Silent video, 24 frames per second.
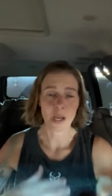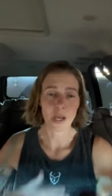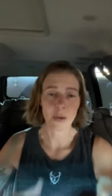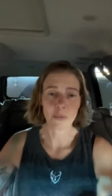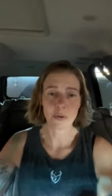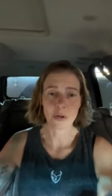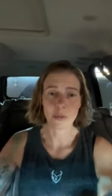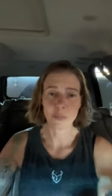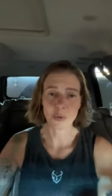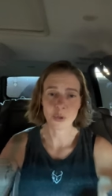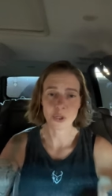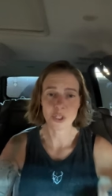I
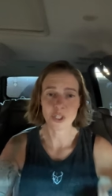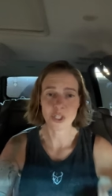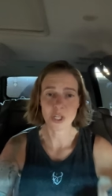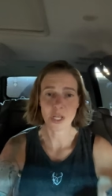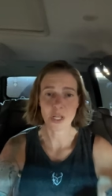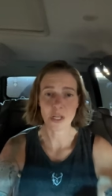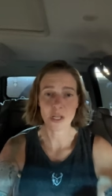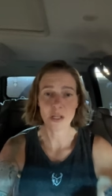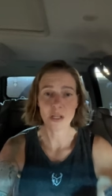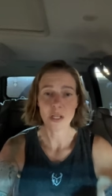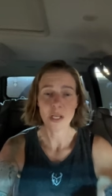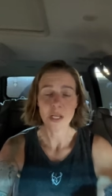would
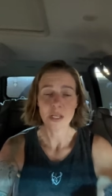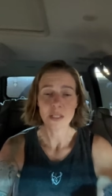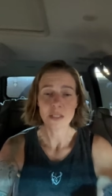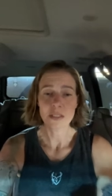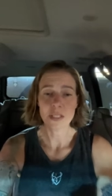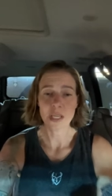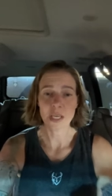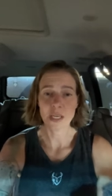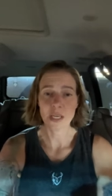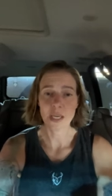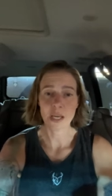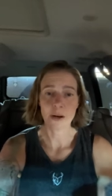appreciate it.
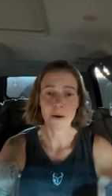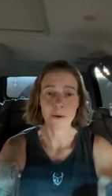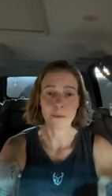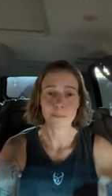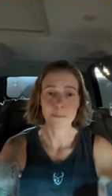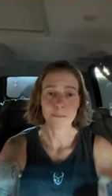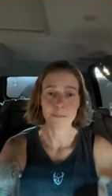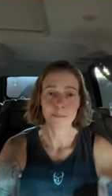Take care.